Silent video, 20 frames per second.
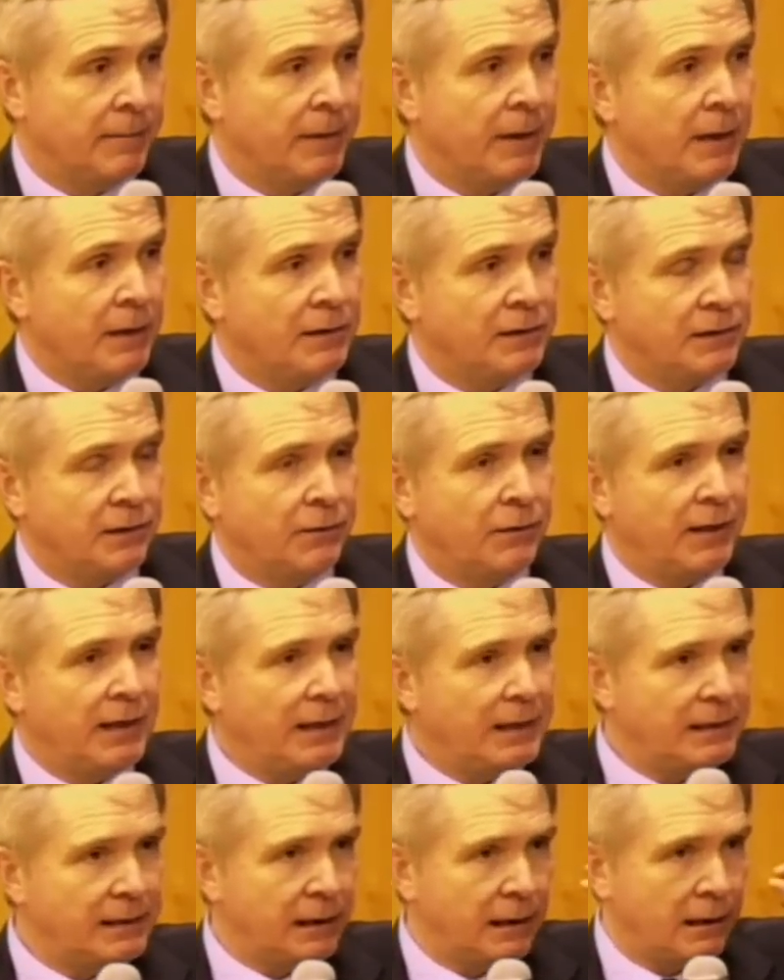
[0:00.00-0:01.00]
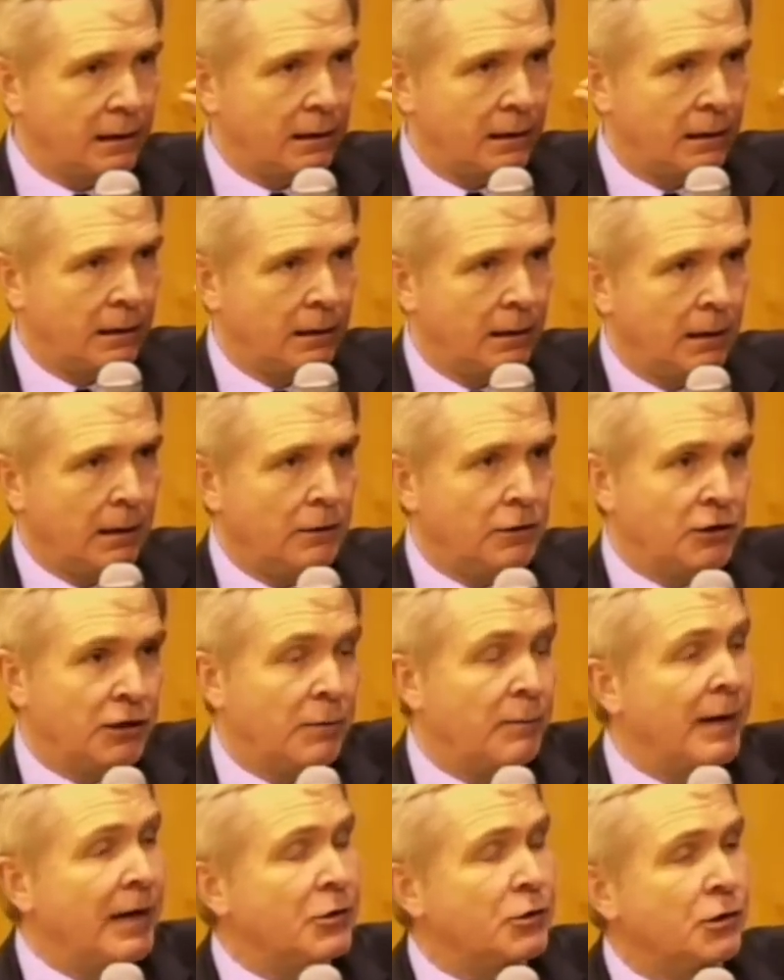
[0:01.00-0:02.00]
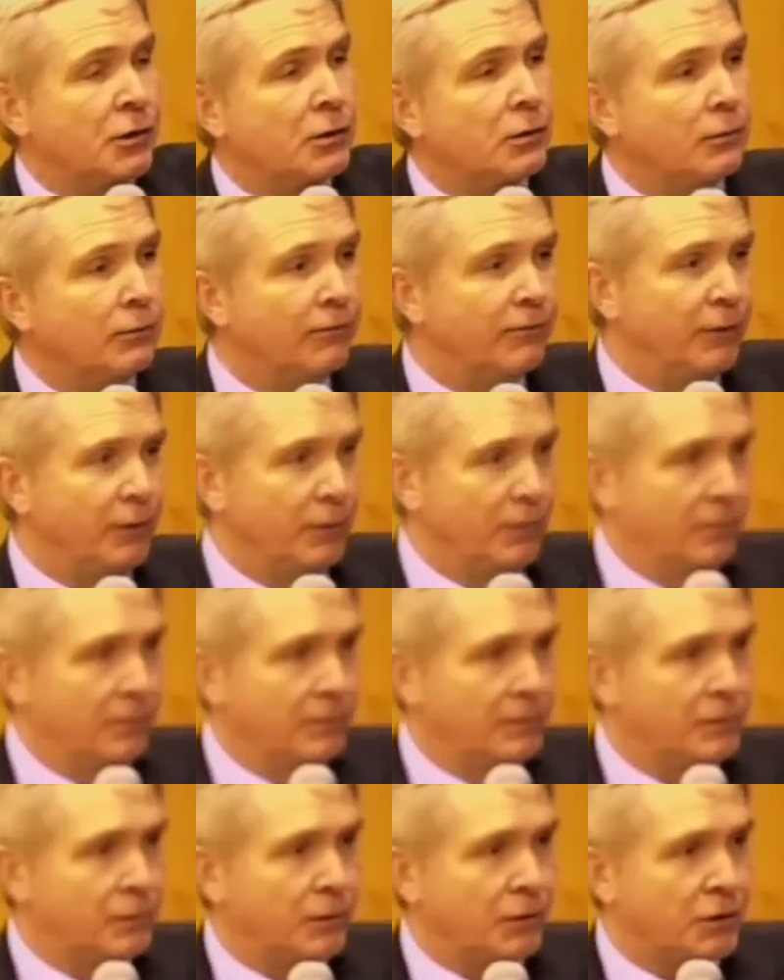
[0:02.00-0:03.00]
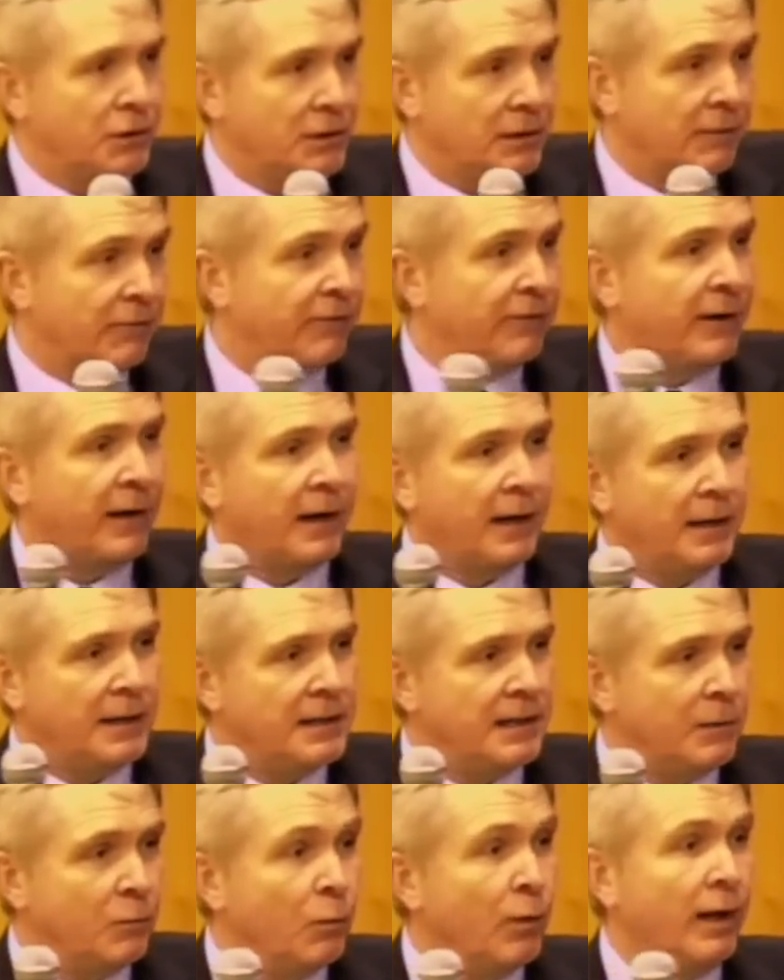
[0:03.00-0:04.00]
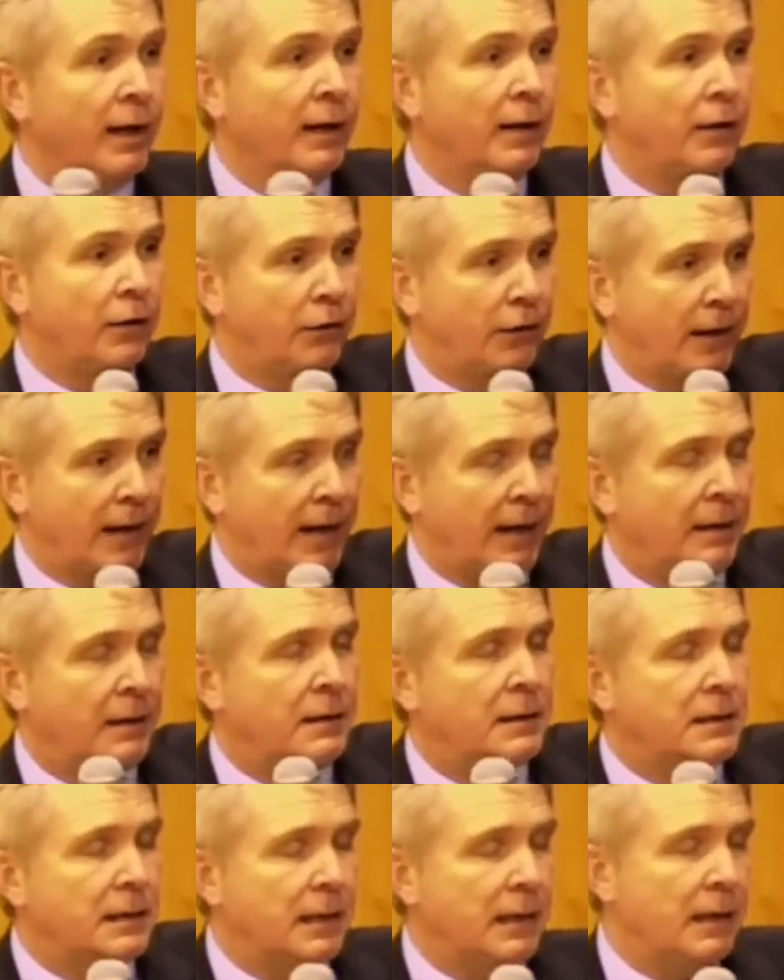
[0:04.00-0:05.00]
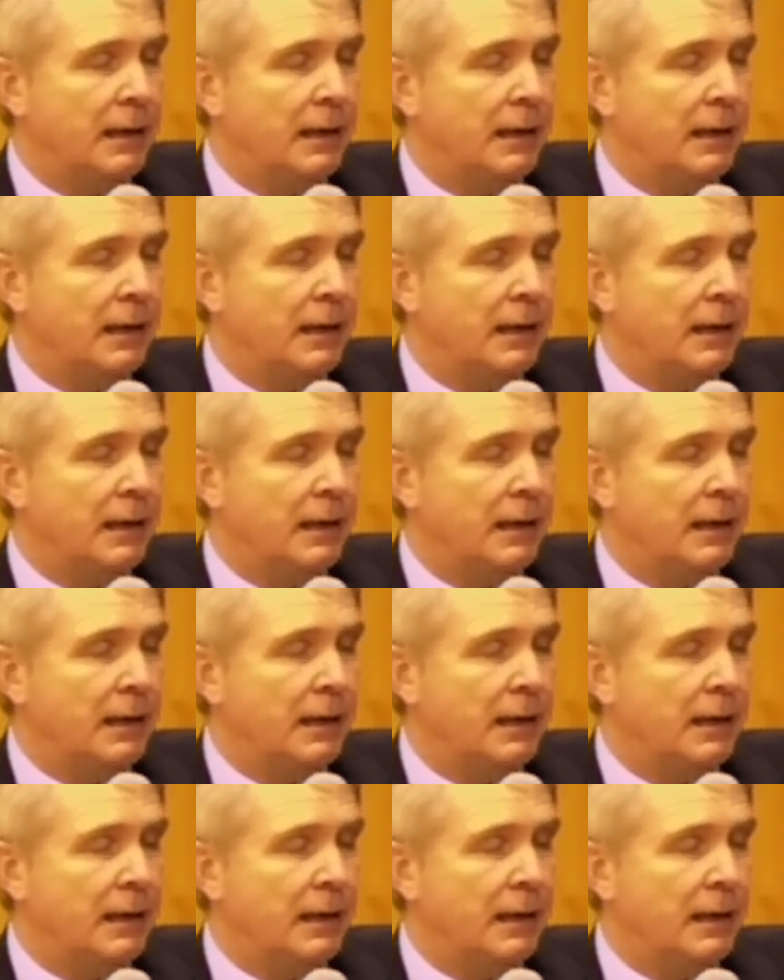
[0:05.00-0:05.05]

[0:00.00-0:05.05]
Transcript: So these are geometrical views which are defined in width and uh,